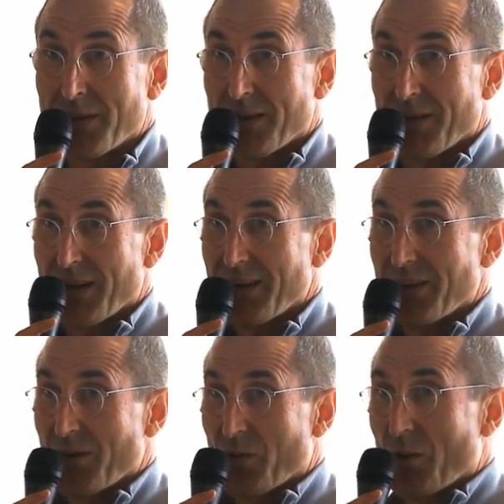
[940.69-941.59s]
Right?
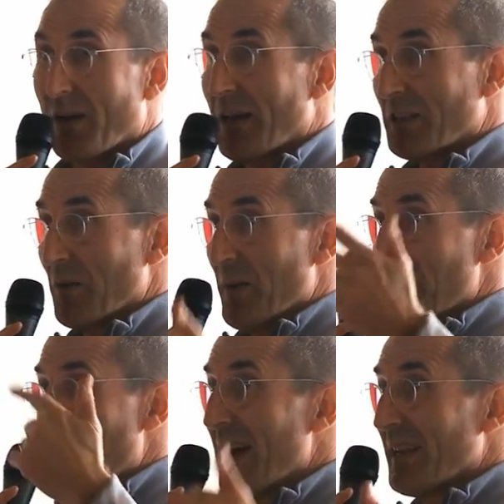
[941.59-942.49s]
Your work has to be
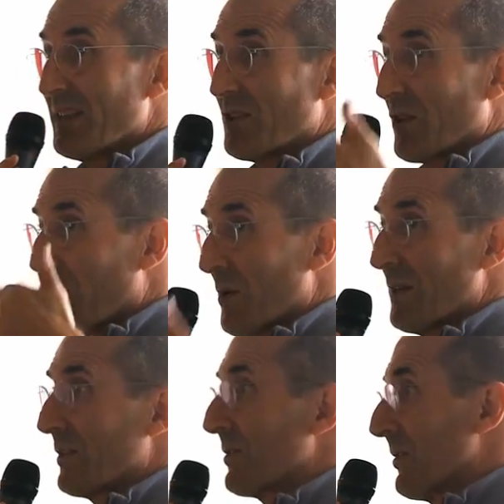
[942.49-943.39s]
managed according
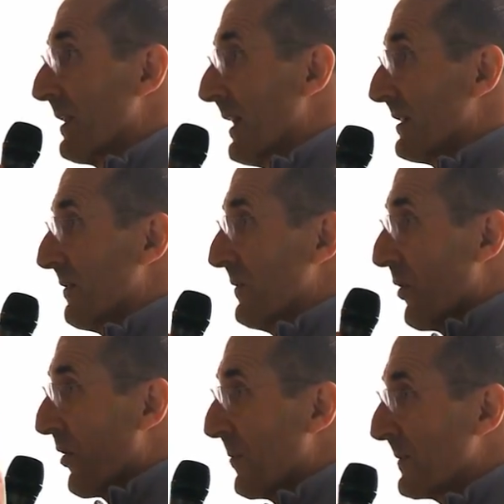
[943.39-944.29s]
to certain kinds of
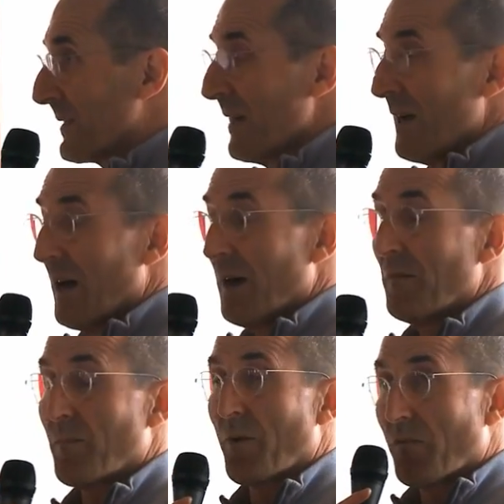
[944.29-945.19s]
norms
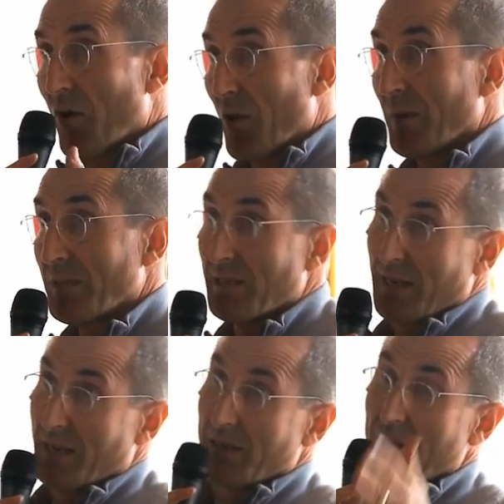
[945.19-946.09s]
of performance,
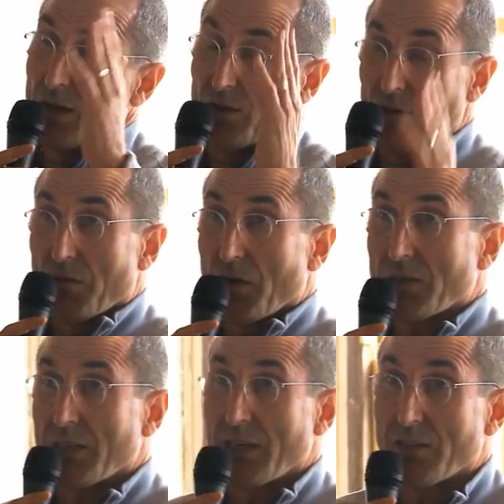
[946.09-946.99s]
and
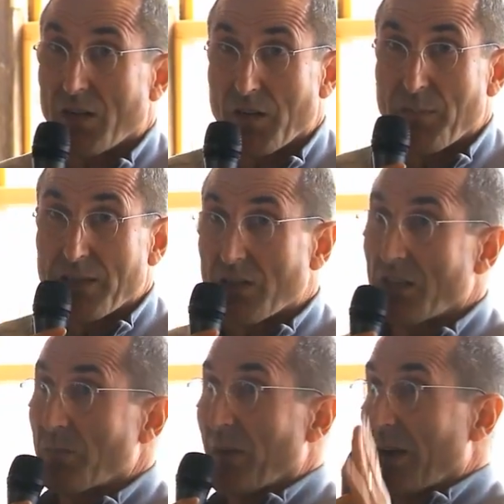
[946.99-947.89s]
universities are going to be judged by